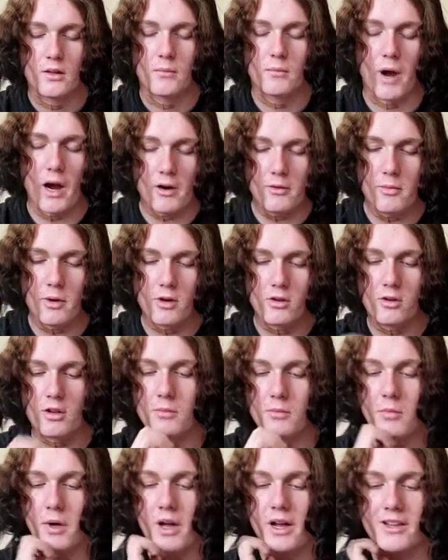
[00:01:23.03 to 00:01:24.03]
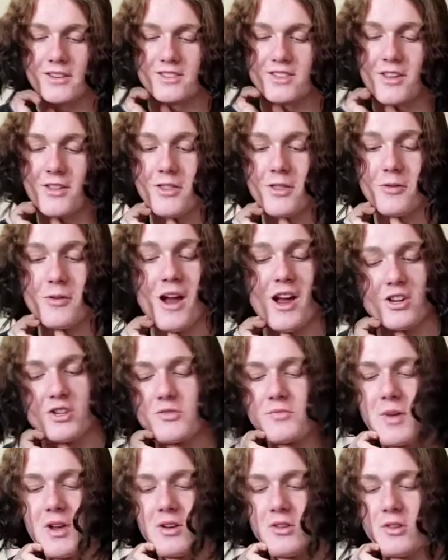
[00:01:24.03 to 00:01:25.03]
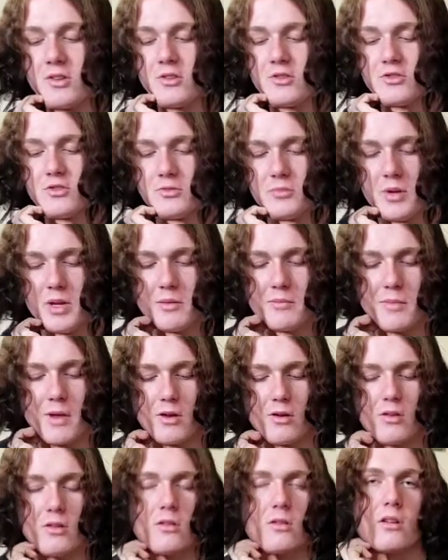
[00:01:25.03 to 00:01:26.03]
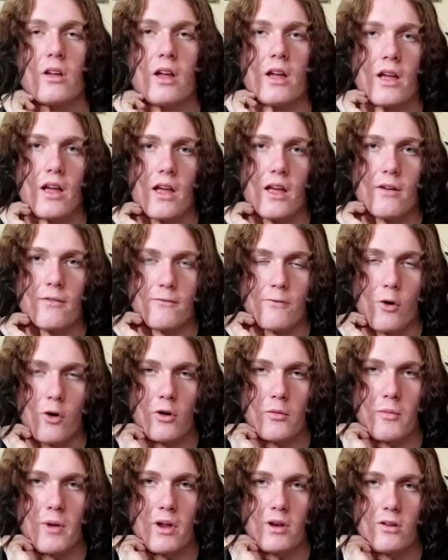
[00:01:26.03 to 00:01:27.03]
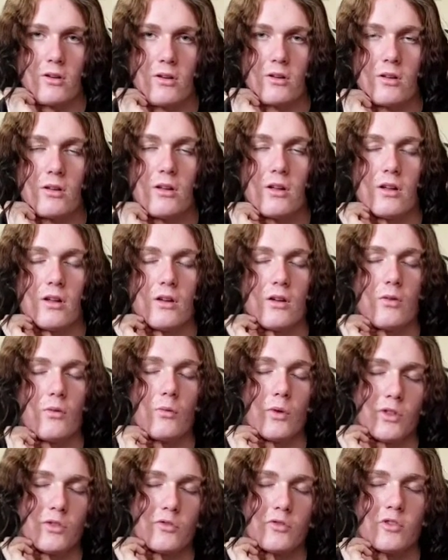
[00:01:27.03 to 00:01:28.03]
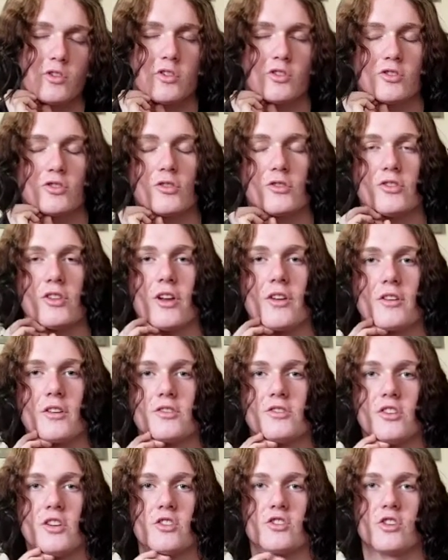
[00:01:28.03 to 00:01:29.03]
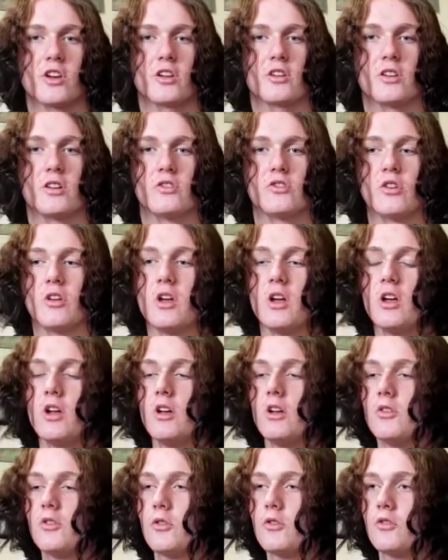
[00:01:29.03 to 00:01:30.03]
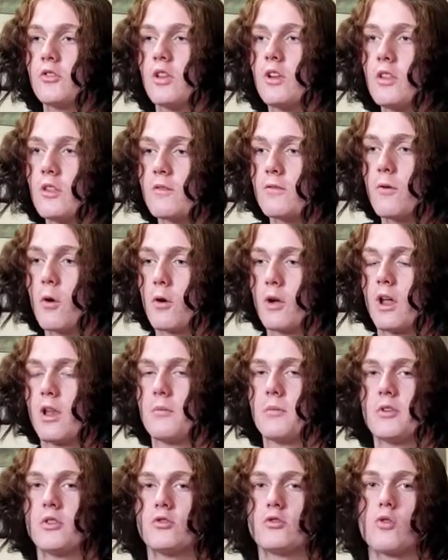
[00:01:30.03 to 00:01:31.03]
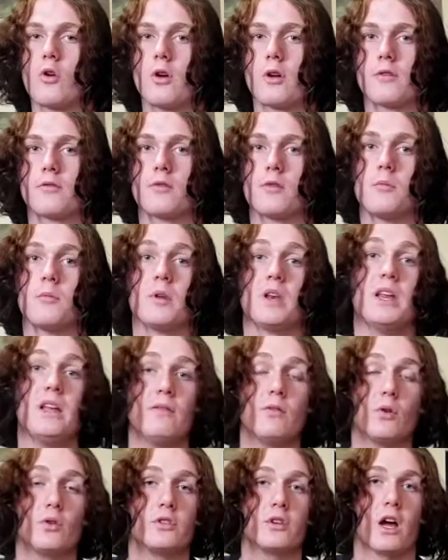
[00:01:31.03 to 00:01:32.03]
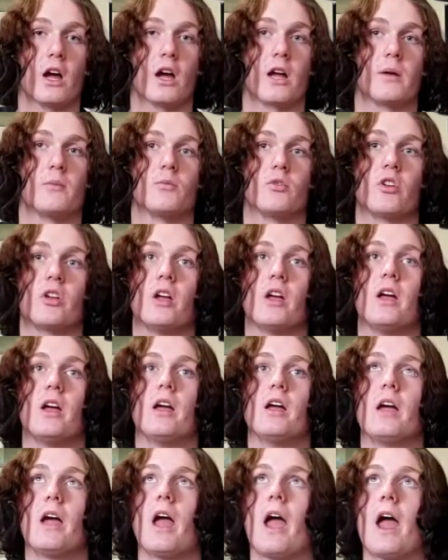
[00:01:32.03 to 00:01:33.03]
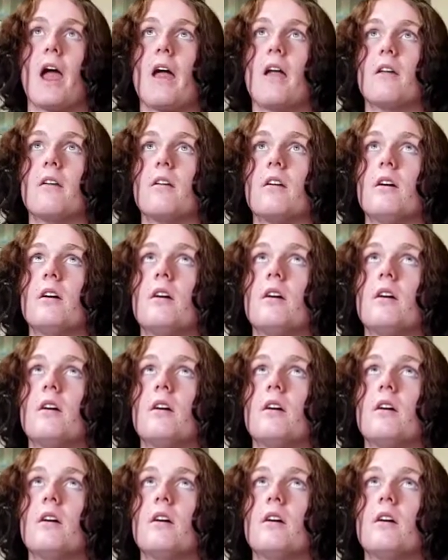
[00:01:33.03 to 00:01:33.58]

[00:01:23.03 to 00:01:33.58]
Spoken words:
Pirate metal combines thrash metal, speed metal, folk metal, with traditional sounding sea shanties. So instead of the folk elements drawing from the medieval times and,